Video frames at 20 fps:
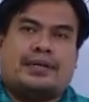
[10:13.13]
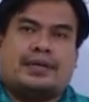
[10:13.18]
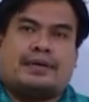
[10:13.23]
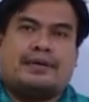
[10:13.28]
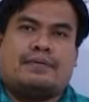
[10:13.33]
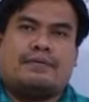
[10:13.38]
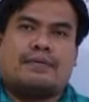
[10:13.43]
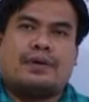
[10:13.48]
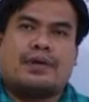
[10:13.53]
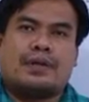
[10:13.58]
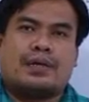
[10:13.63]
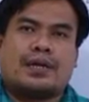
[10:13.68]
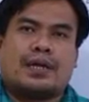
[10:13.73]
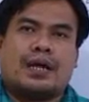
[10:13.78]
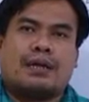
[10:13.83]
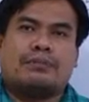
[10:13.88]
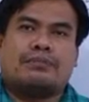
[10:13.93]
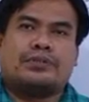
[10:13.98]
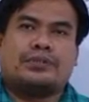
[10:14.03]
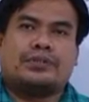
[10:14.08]
What
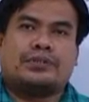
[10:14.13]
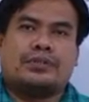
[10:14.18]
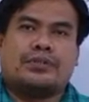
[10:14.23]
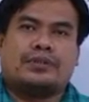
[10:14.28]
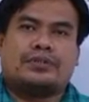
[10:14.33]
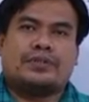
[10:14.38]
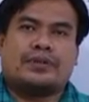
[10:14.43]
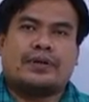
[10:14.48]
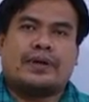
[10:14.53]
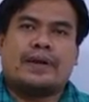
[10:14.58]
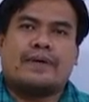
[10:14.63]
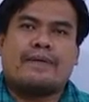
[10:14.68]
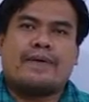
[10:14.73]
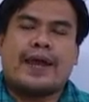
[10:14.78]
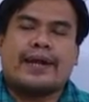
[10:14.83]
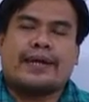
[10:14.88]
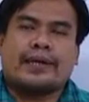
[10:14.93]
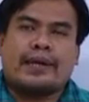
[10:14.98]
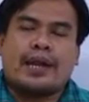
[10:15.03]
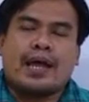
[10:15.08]
comes to your screen
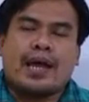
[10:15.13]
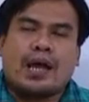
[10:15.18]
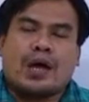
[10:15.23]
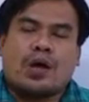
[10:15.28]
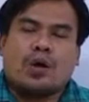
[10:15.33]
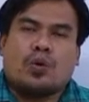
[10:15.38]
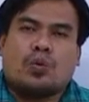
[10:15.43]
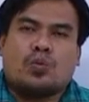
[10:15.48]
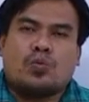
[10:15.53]
right now?